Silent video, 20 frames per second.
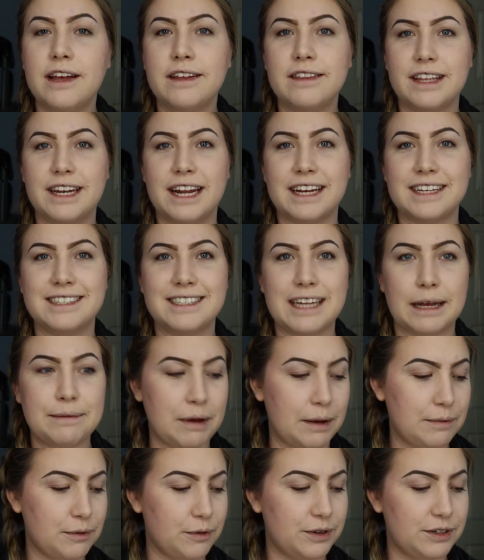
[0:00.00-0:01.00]
The next step
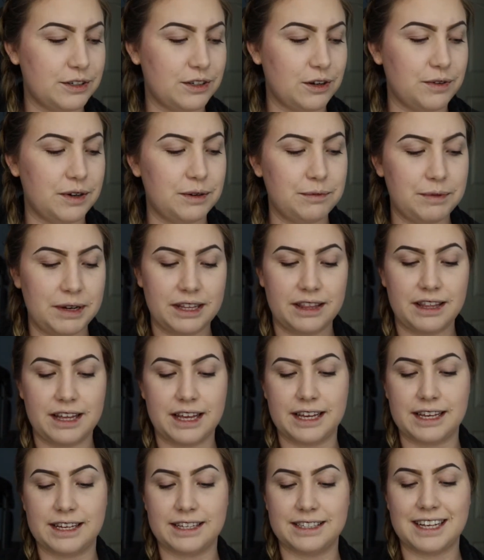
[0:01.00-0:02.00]
I'm going to go in with
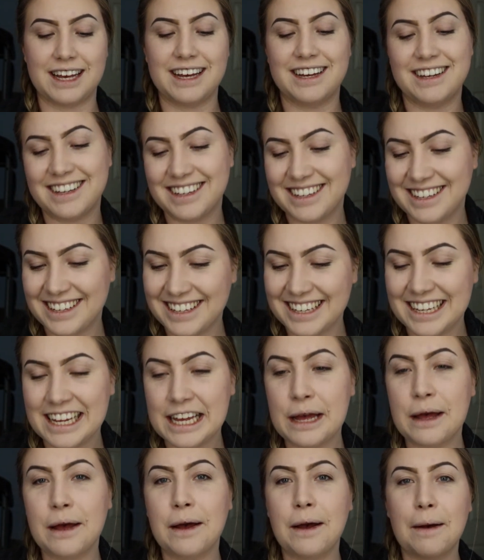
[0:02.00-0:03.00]
is
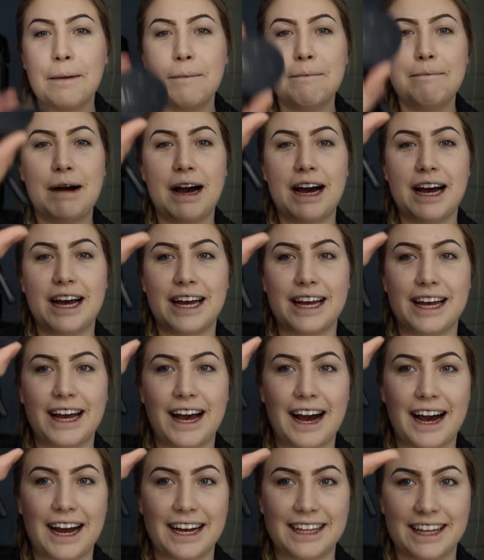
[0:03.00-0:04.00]
my
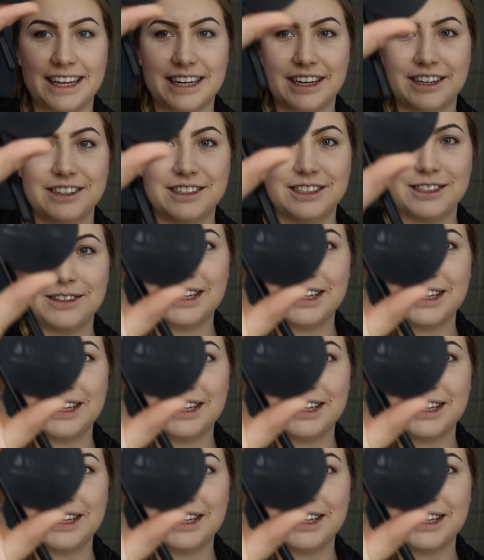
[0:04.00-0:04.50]
highlighter. So